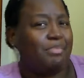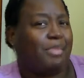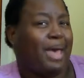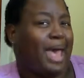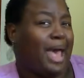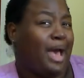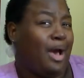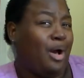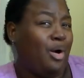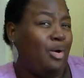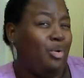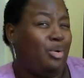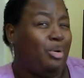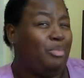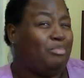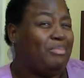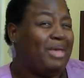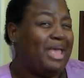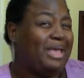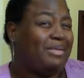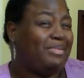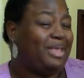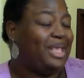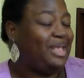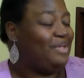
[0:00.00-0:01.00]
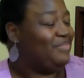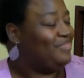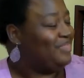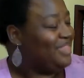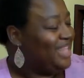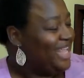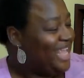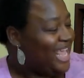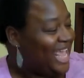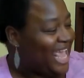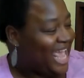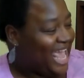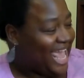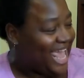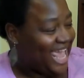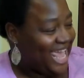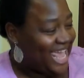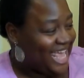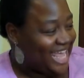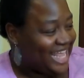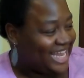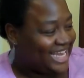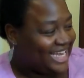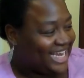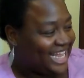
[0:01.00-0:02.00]
Kamau, maybe,
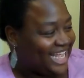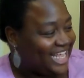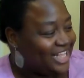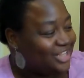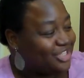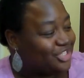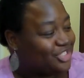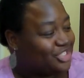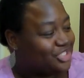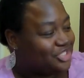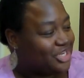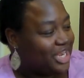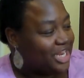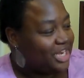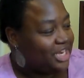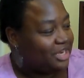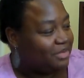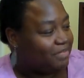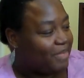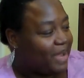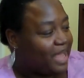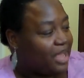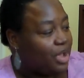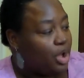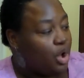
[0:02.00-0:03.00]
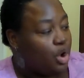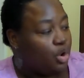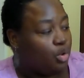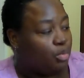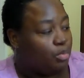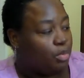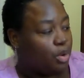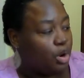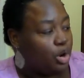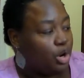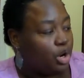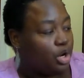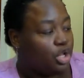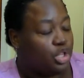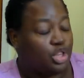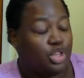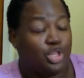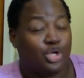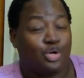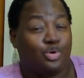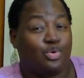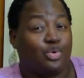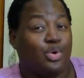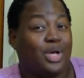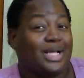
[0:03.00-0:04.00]
and illustrated by Omar
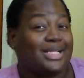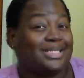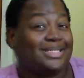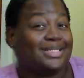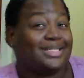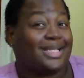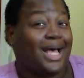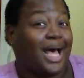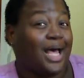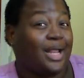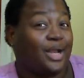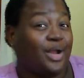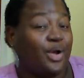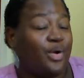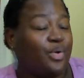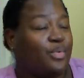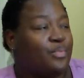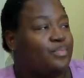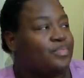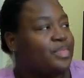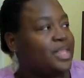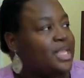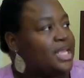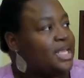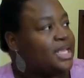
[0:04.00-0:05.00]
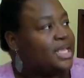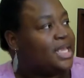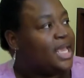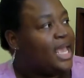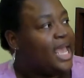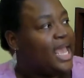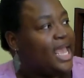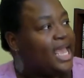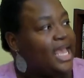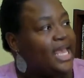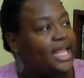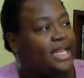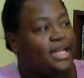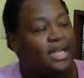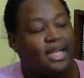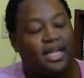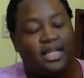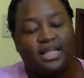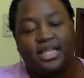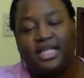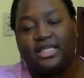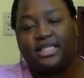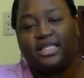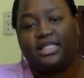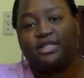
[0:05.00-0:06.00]
Lozano. And
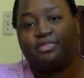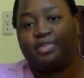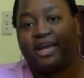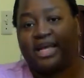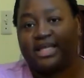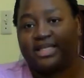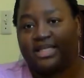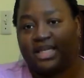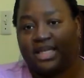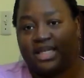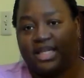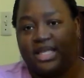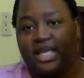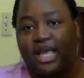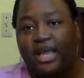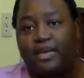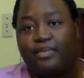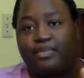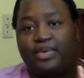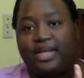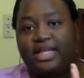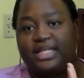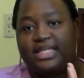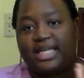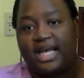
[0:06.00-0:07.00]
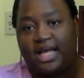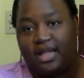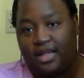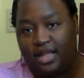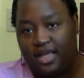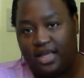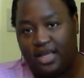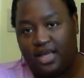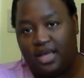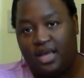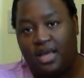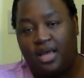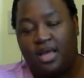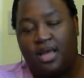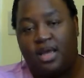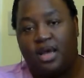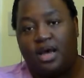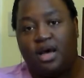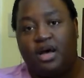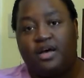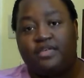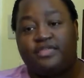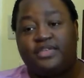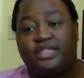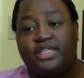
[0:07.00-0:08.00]
this is basically a retelling
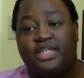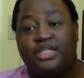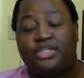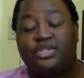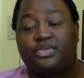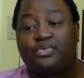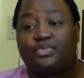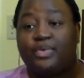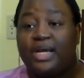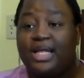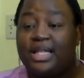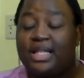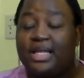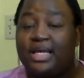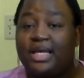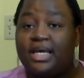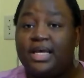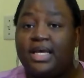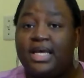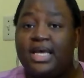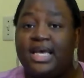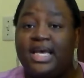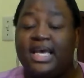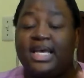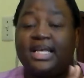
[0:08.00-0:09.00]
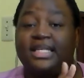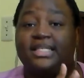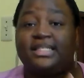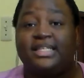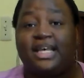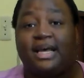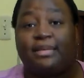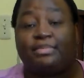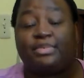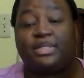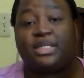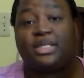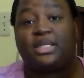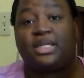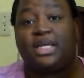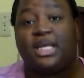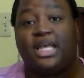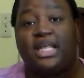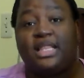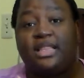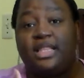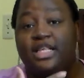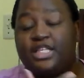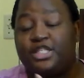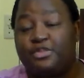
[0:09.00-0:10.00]
of Cinderella, except
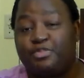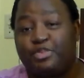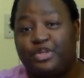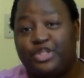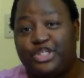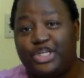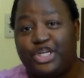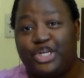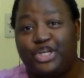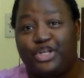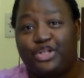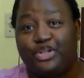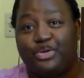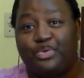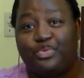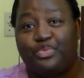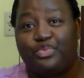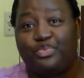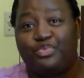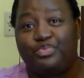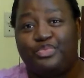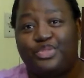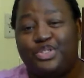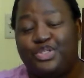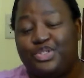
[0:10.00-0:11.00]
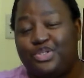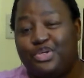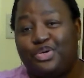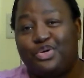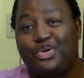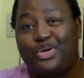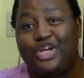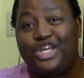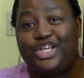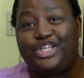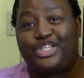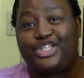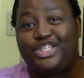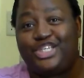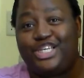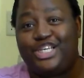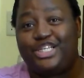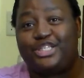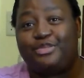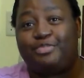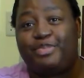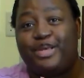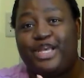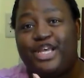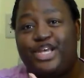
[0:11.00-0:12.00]
in this particular story she
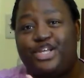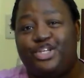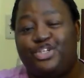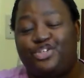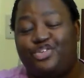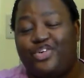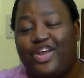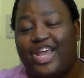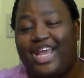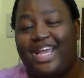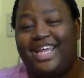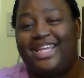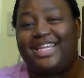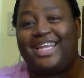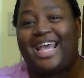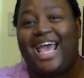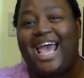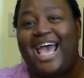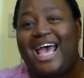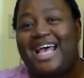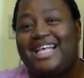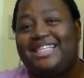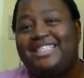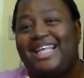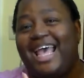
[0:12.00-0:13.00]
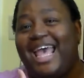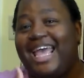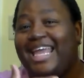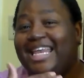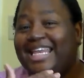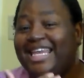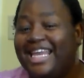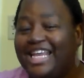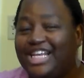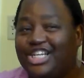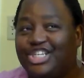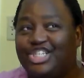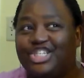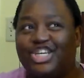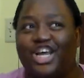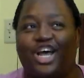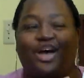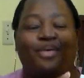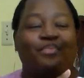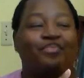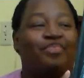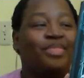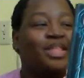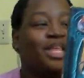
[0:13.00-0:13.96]
is being trained as a ninja.